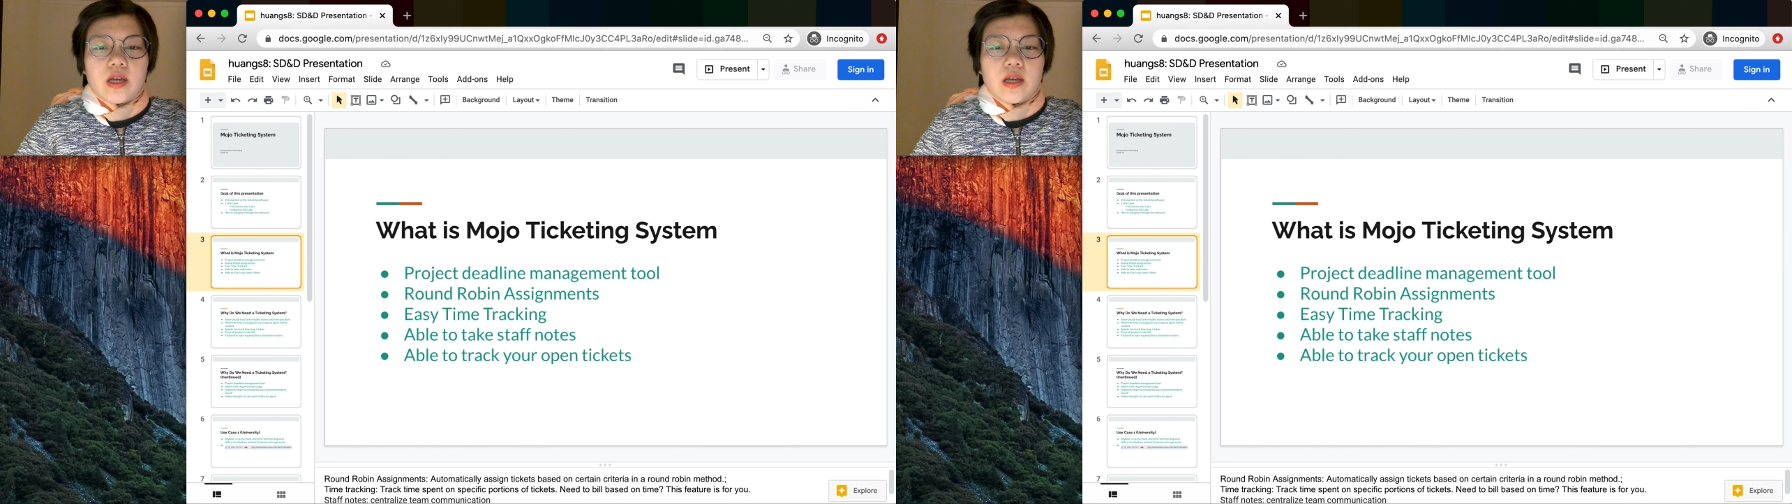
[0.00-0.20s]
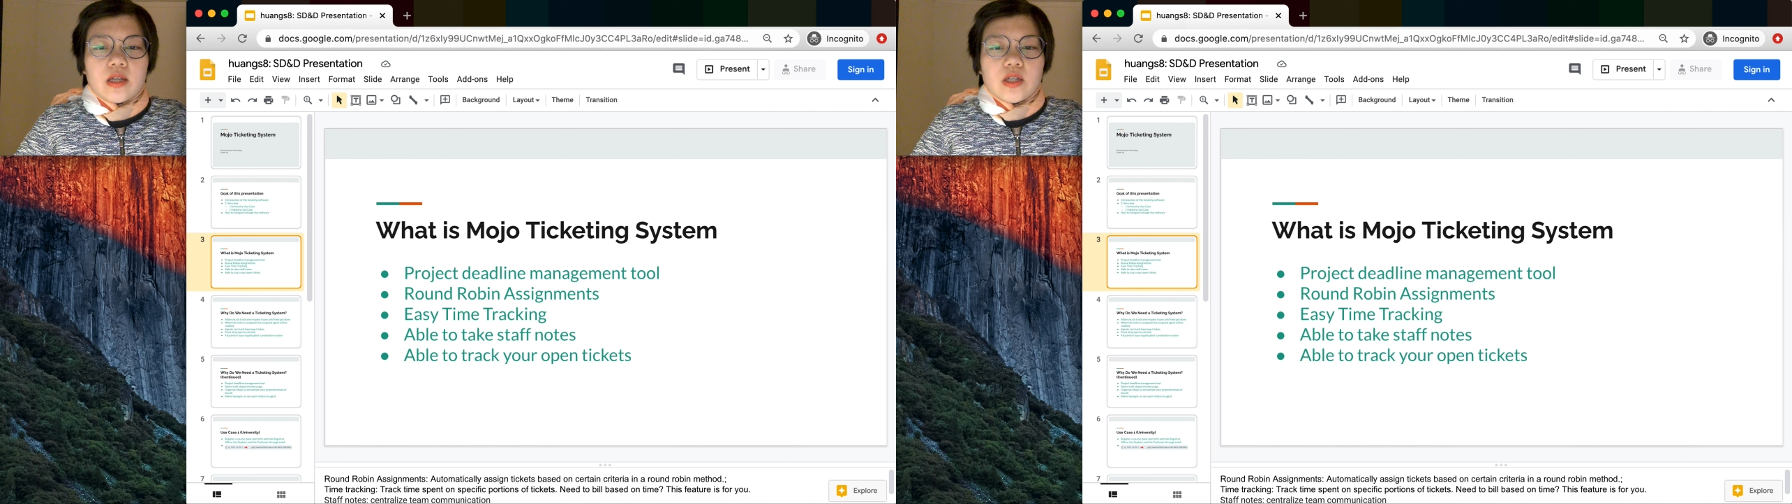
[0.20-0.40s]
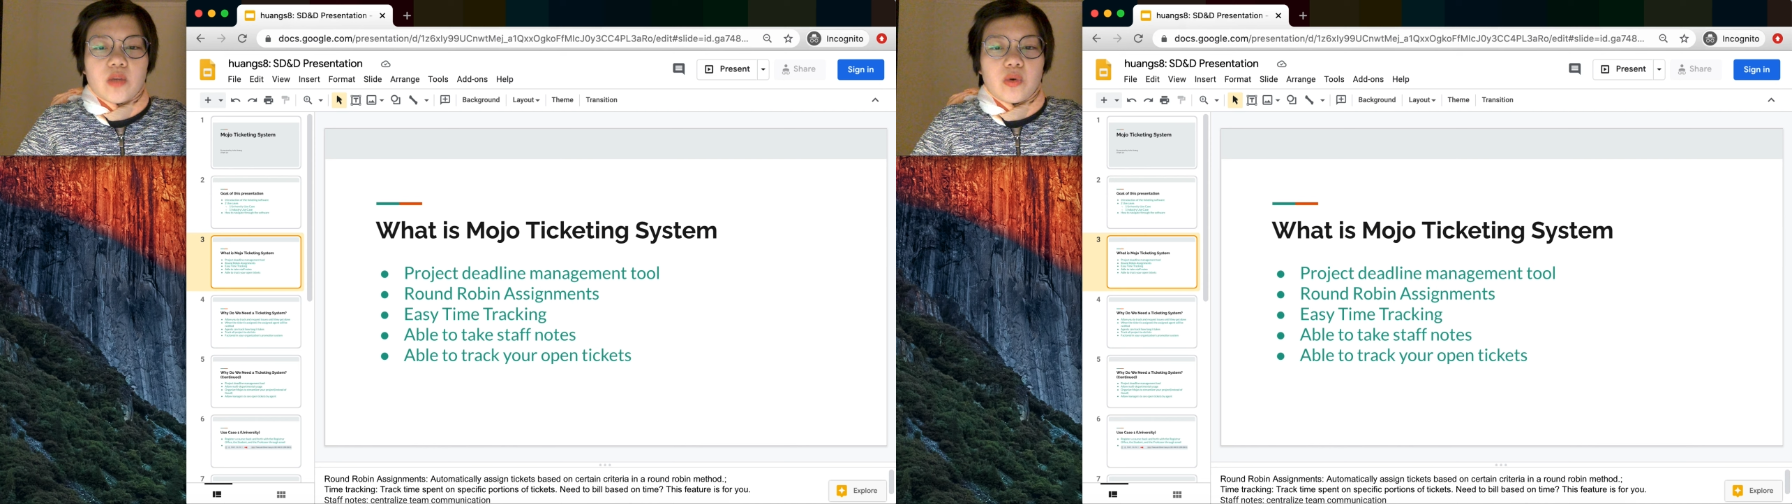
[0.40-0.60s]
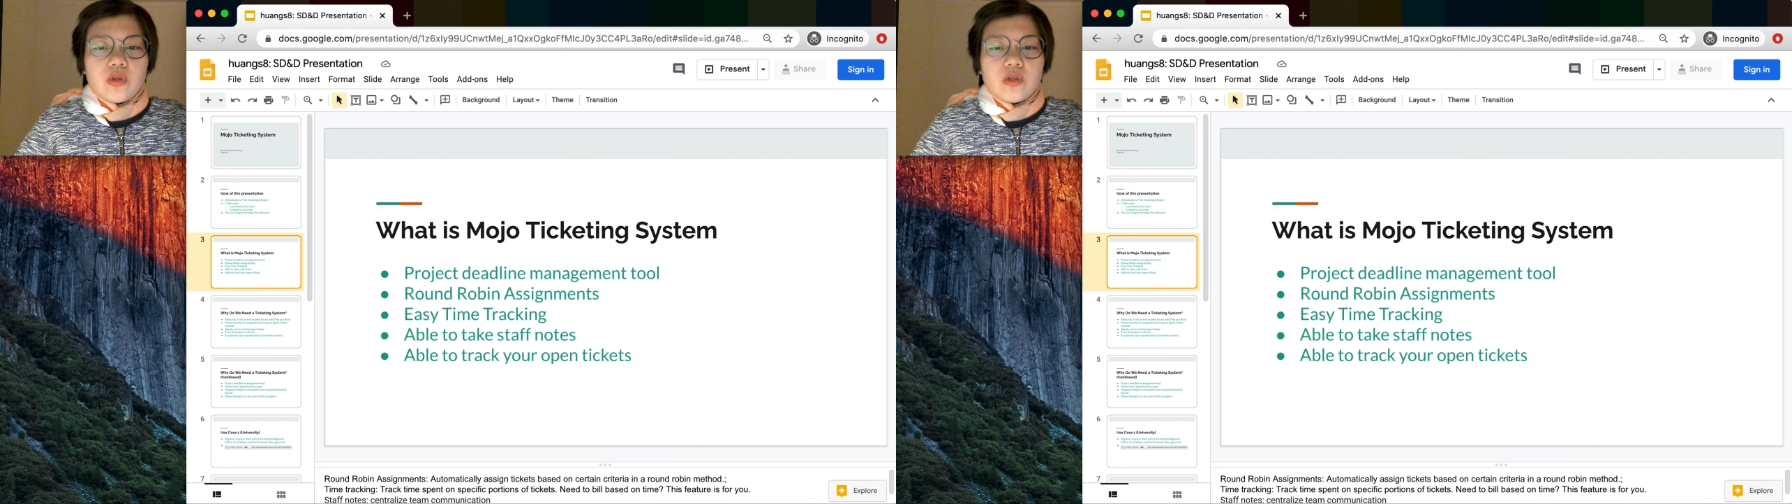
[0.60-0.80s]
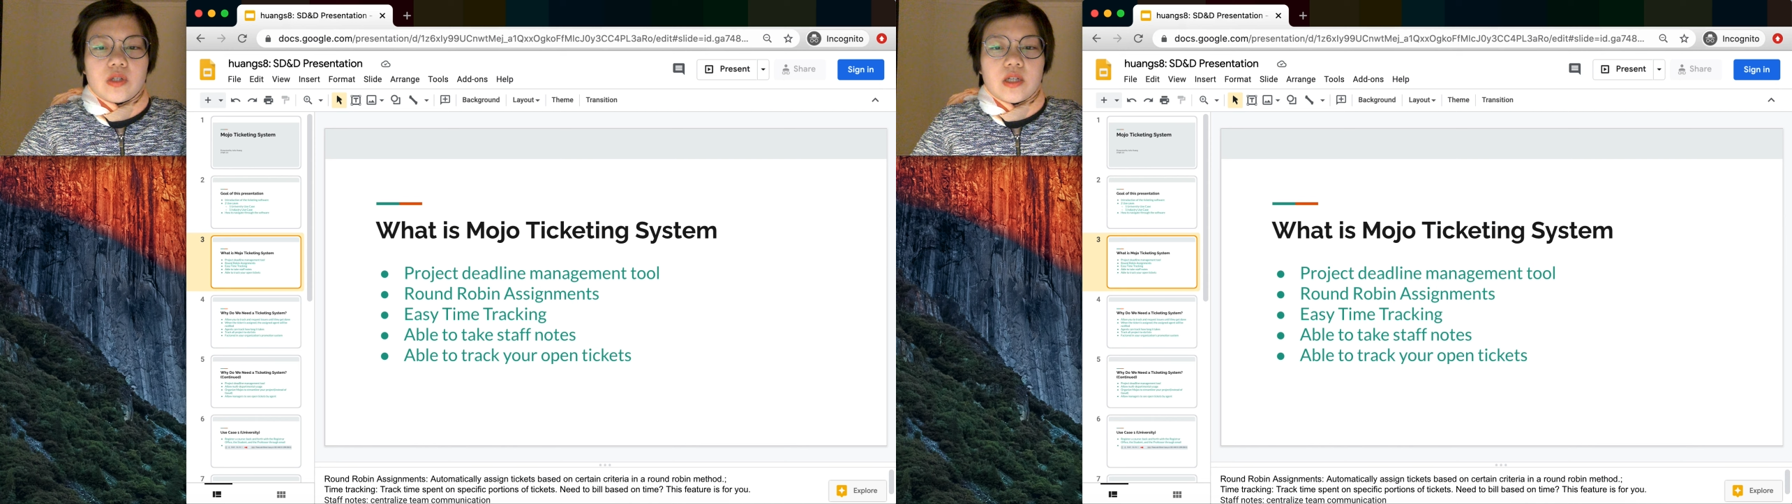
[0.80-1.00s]
is able
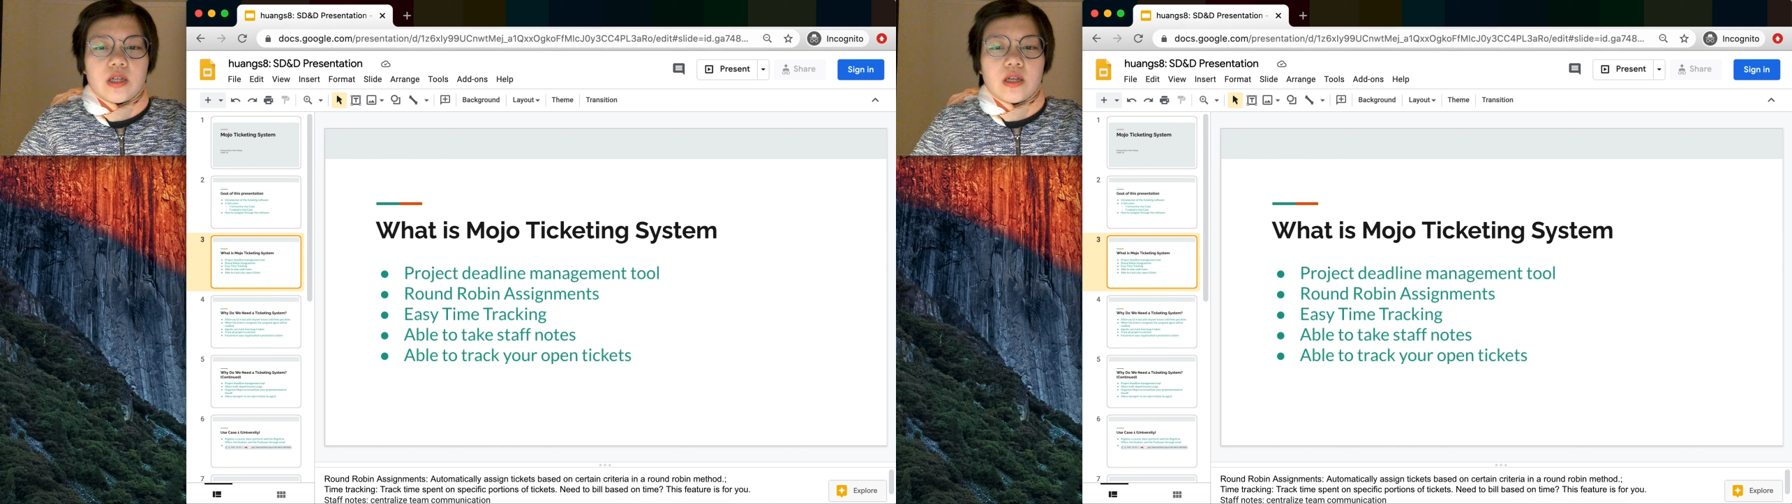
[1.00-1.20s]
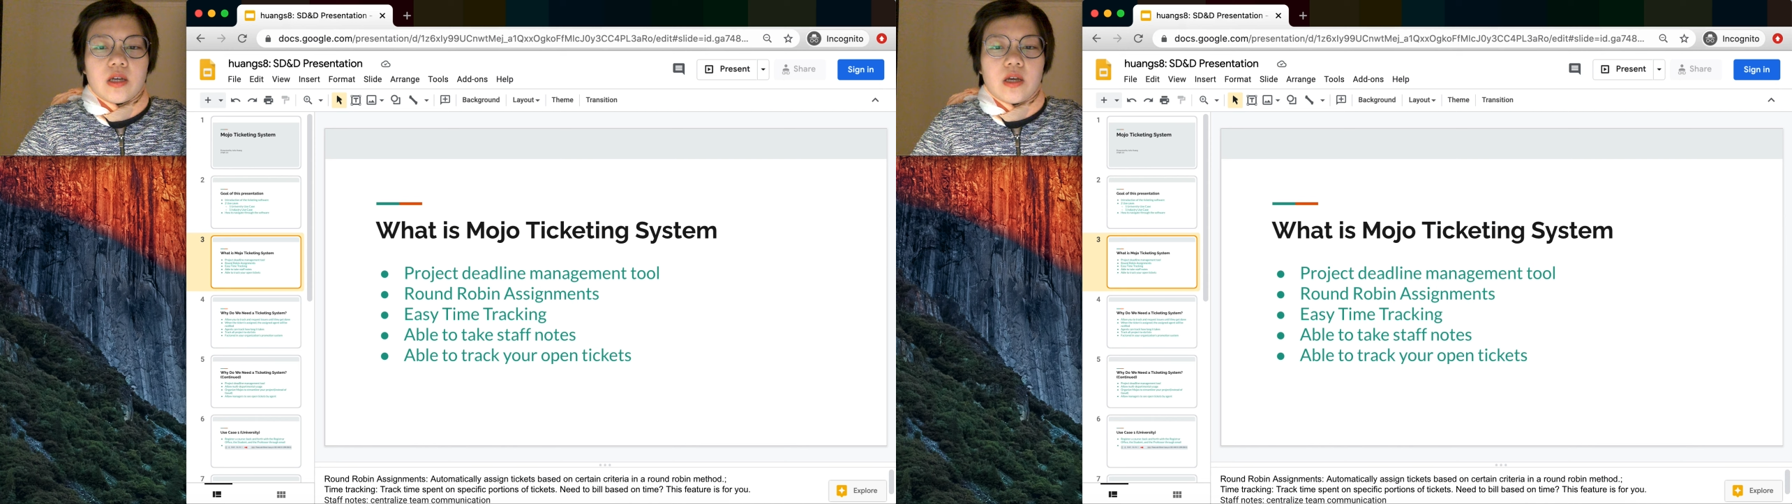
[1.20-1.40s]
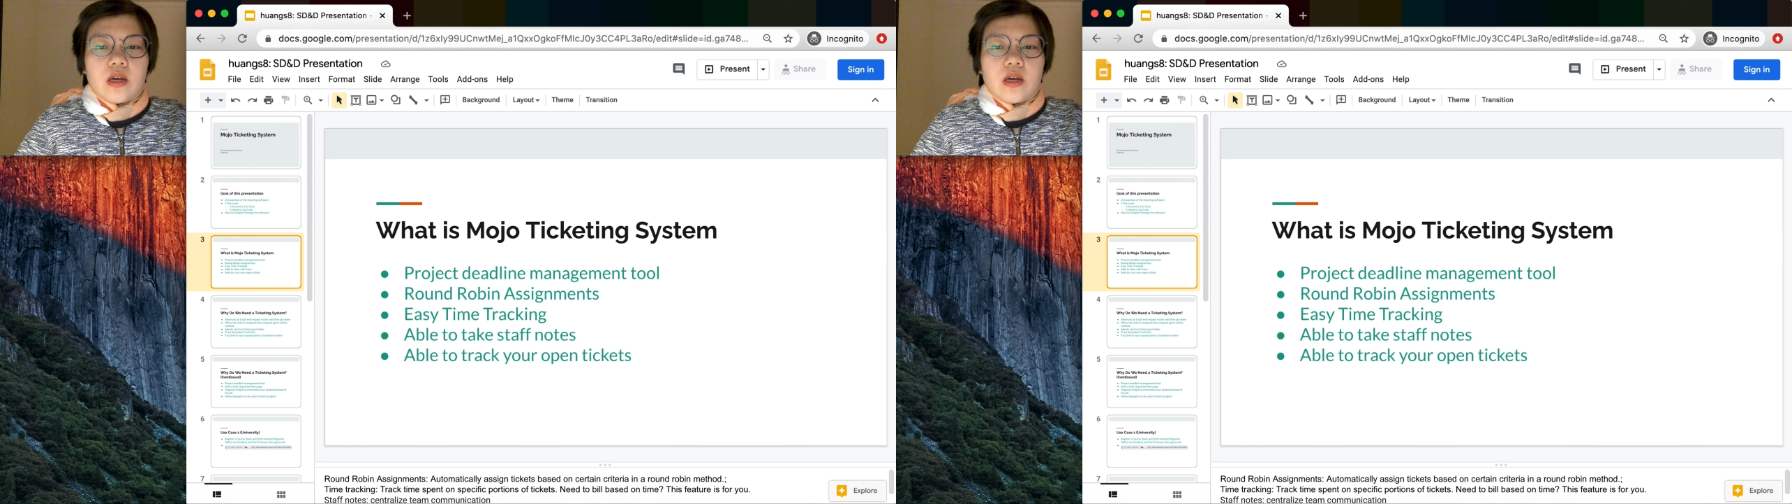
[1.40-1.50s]
to see